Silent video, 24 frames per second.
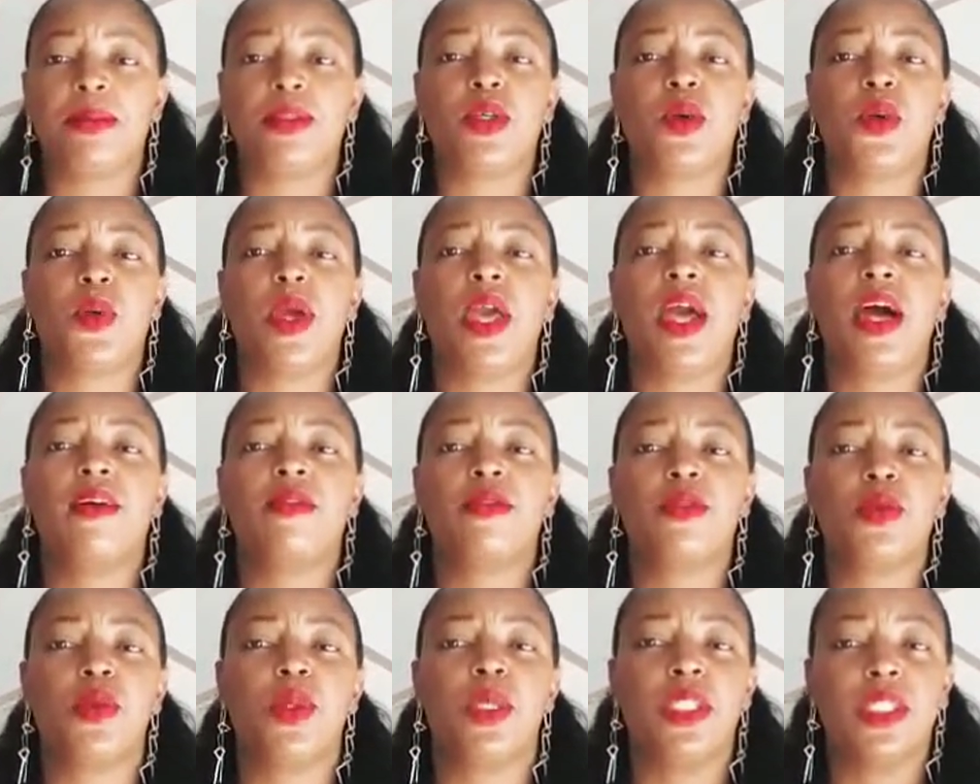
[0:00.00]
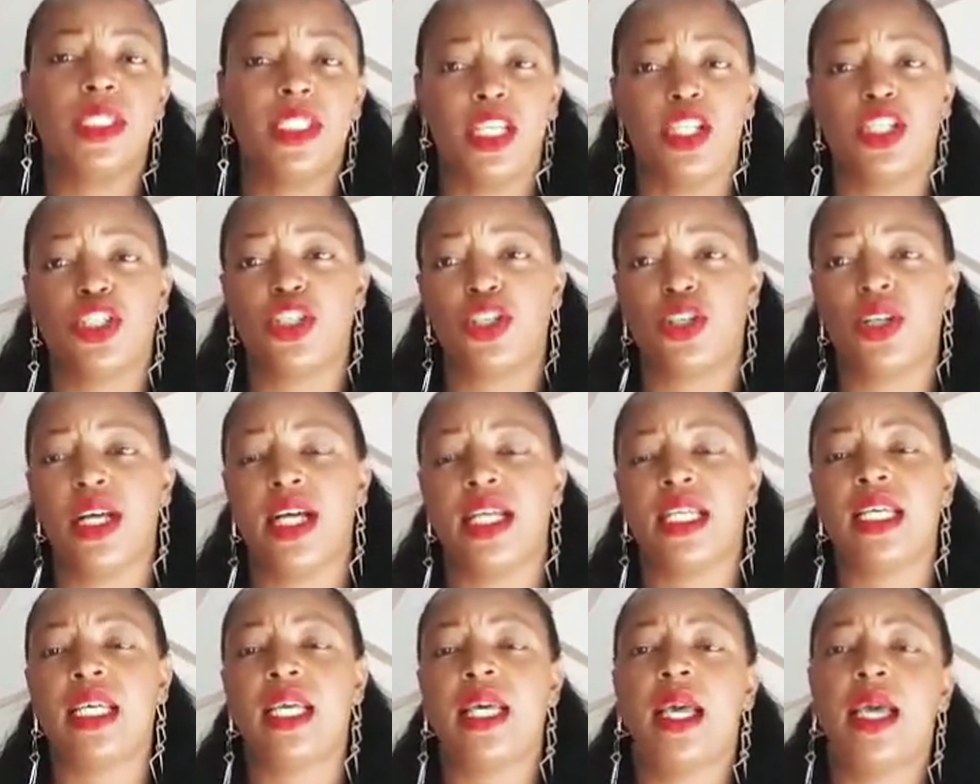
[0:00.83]
So we have to
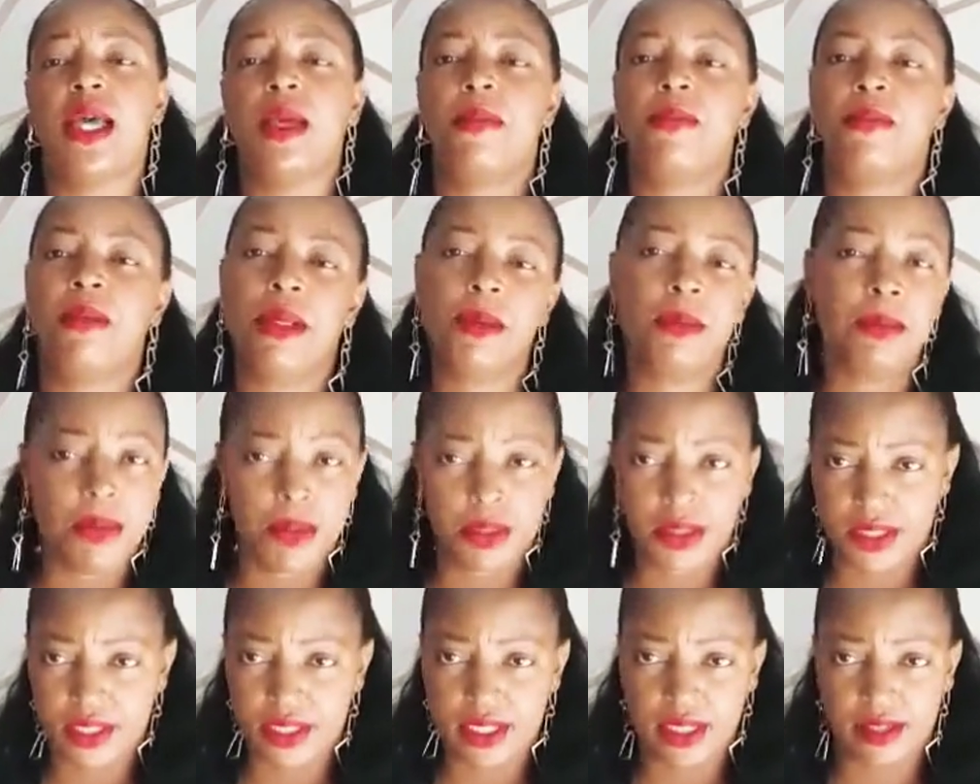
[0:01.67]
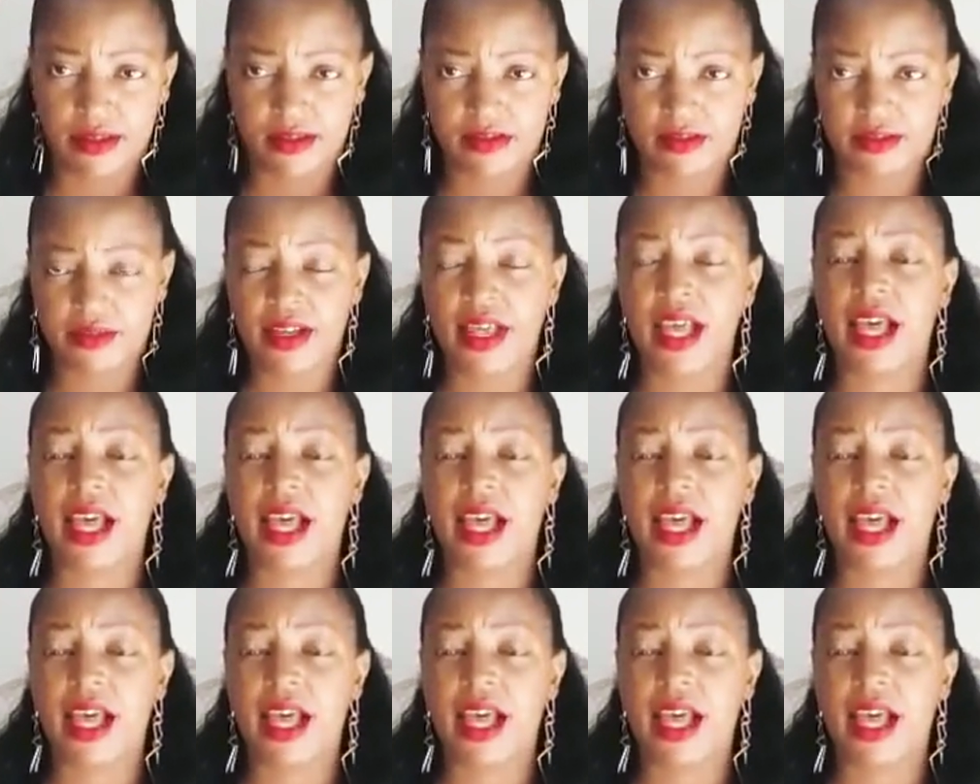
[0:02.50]
intentionally be positive.